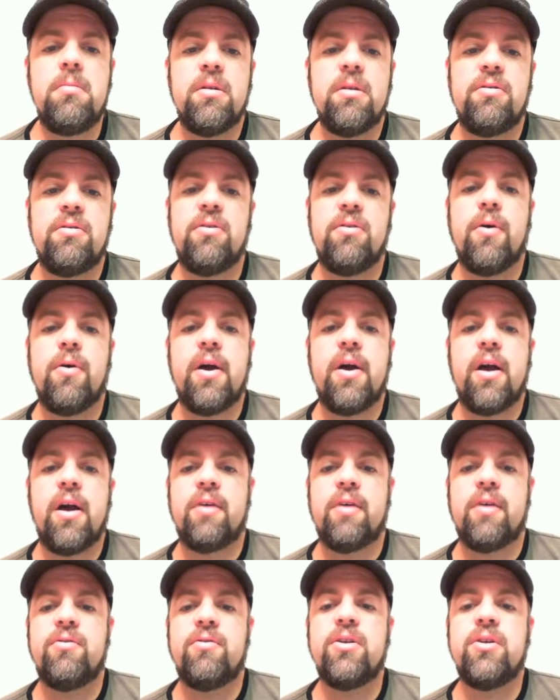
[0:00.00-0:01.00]
So
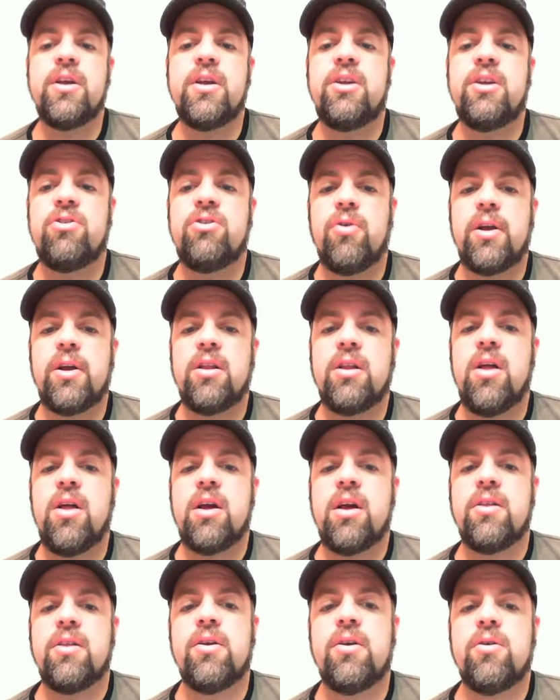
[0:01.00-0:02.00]
I really enjoyed a
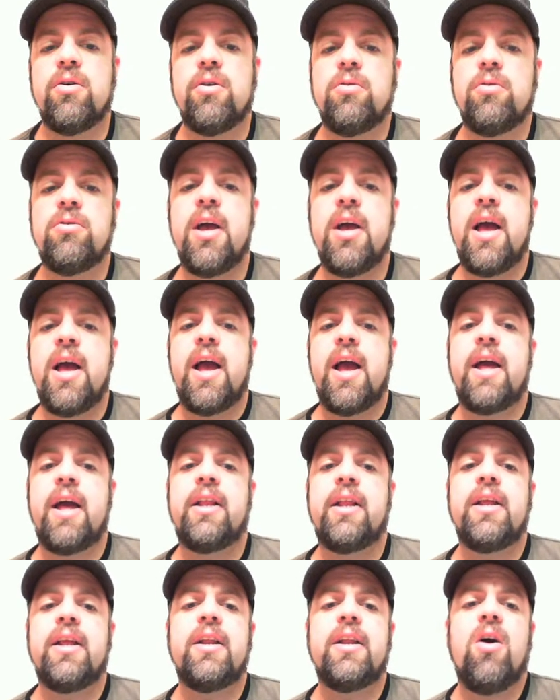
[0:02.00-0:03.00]
lot of those.
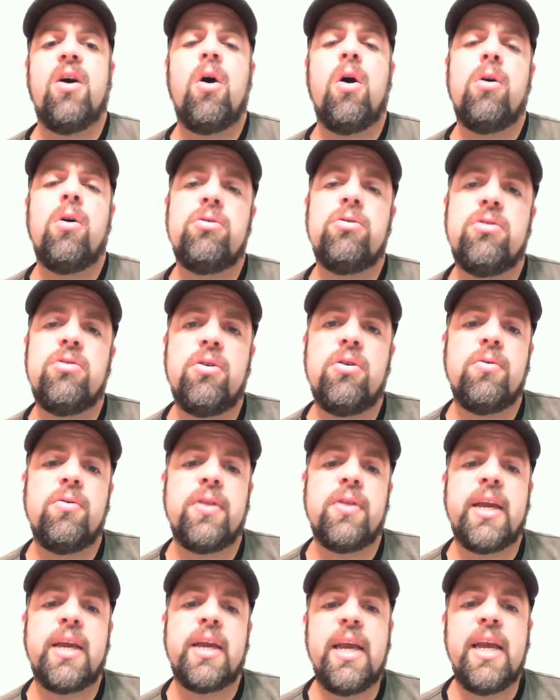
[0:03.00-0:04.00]
And then also
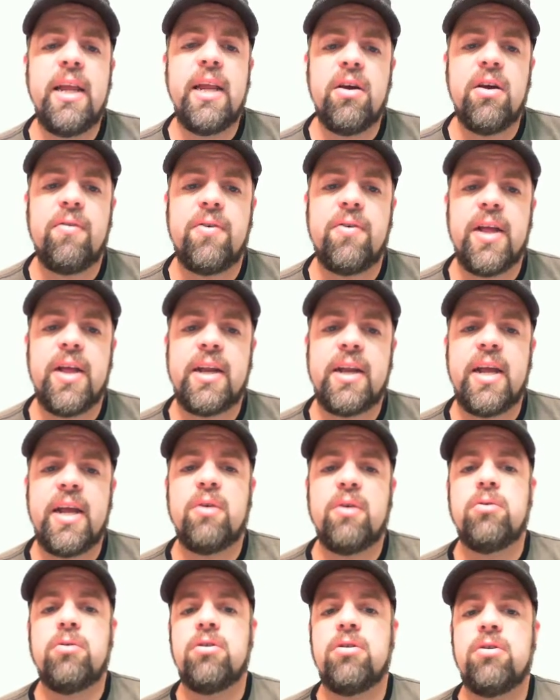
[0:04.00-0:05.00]
the keynote for that
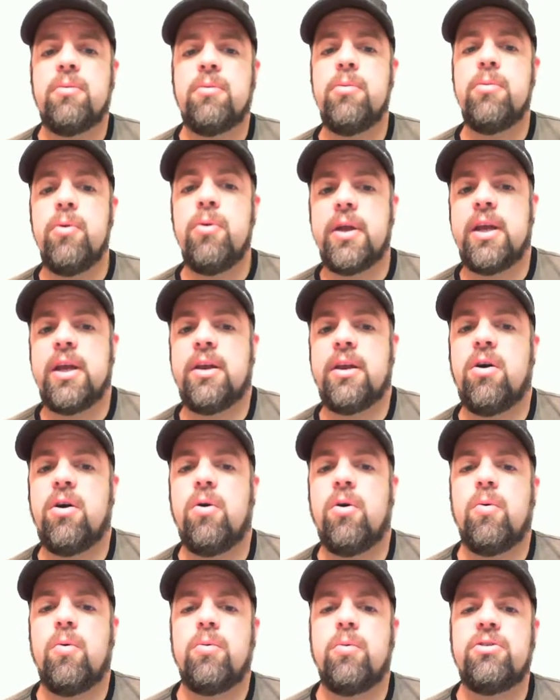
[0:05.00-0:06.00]
day was a MOOC
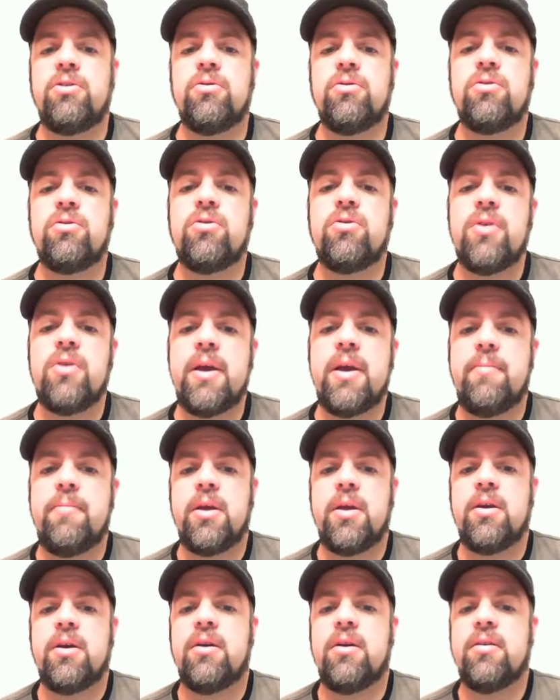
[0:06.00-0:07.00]
keynote, which was great
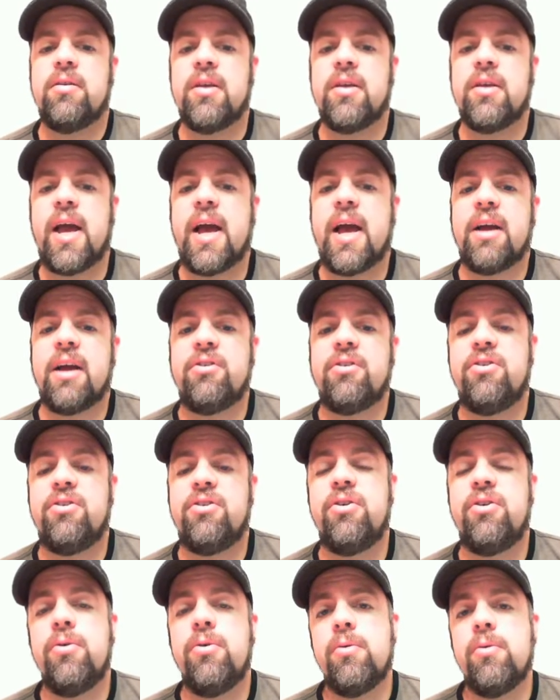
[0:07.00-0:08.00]
because it had
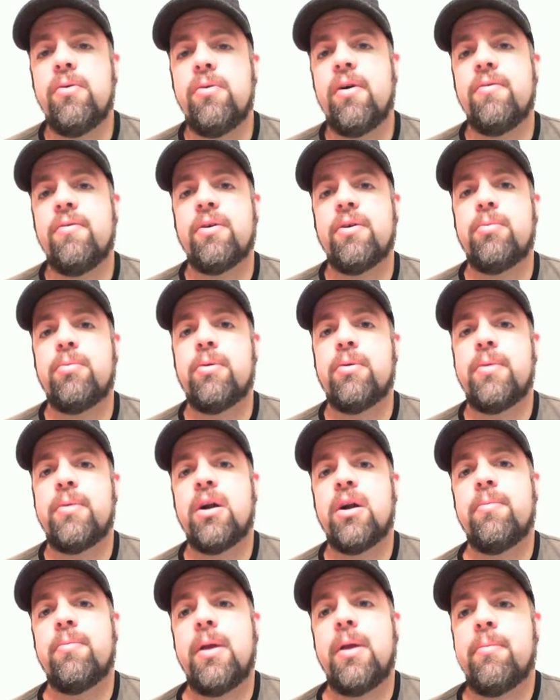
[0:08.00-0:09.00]
two of the
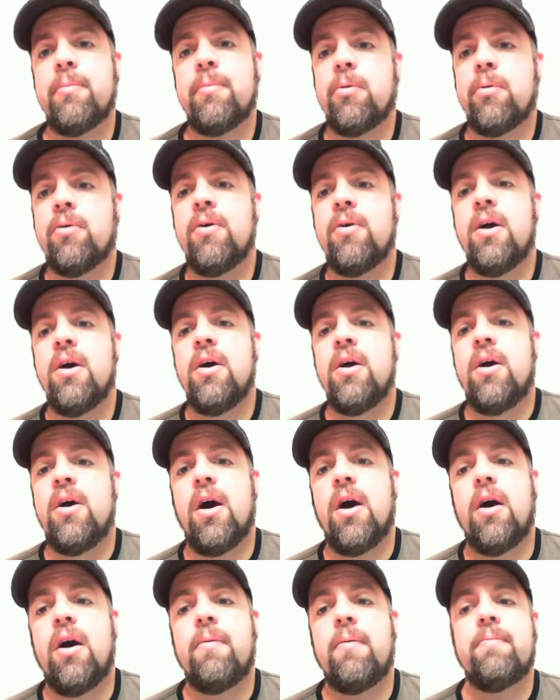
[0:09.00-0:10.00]
premier people
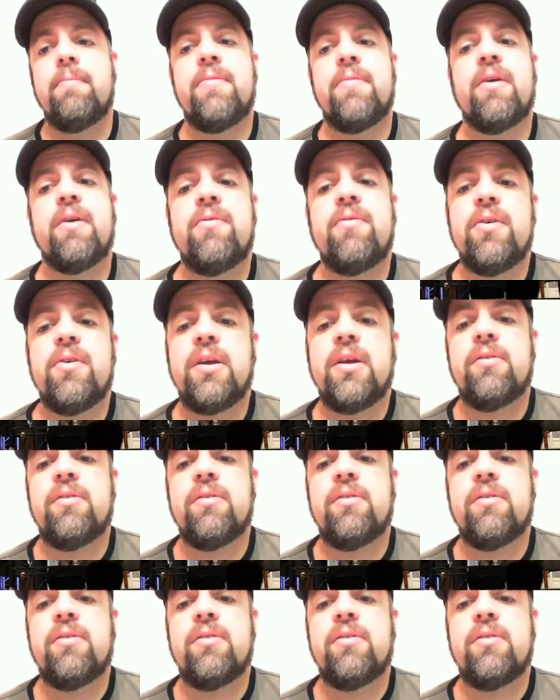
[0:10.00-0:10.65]
that really